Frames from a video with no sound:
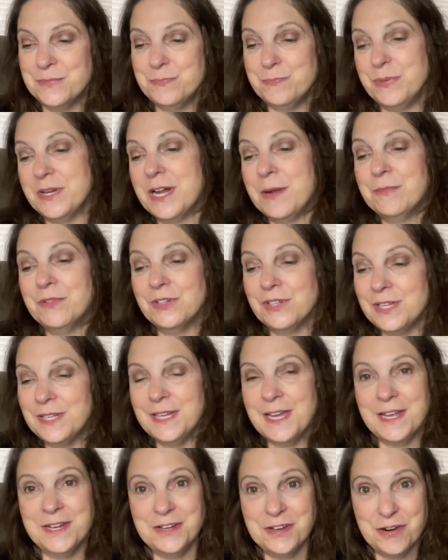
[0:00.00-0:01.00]
But I'm
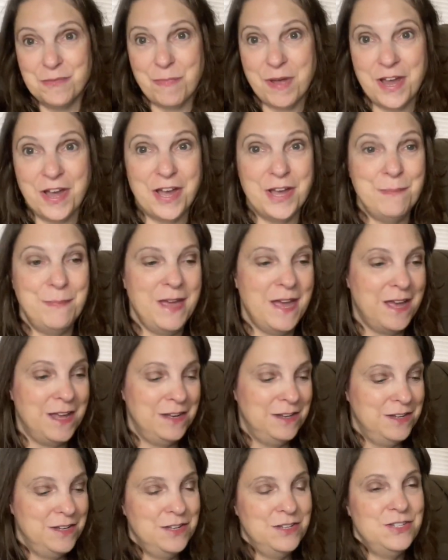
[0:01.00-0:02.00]
looking at it on my iPad.
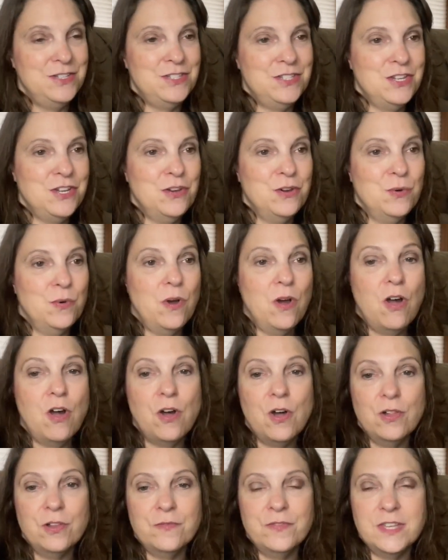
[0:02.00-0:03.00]
So
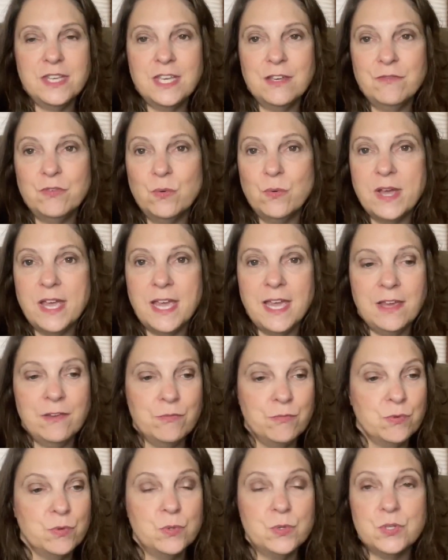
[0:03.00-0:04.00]
all of the giveaway
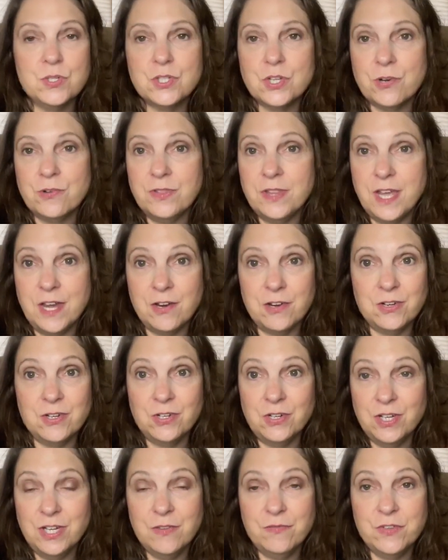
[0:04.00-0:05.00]
rules are
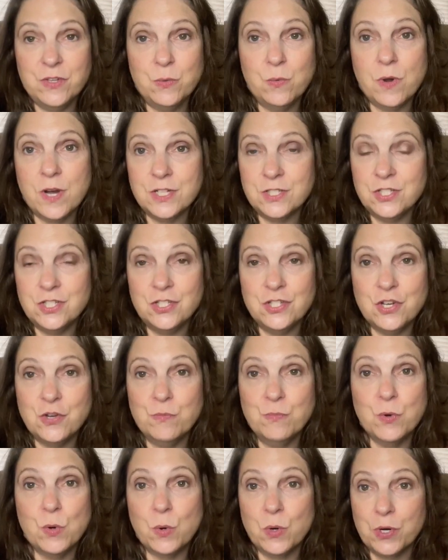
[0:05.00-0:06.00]
there if you want to know
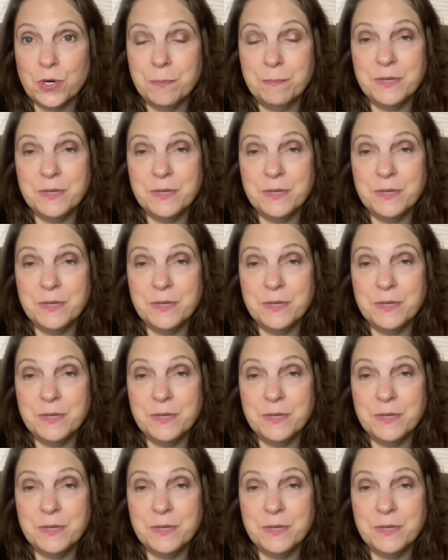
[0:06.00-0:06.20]
more.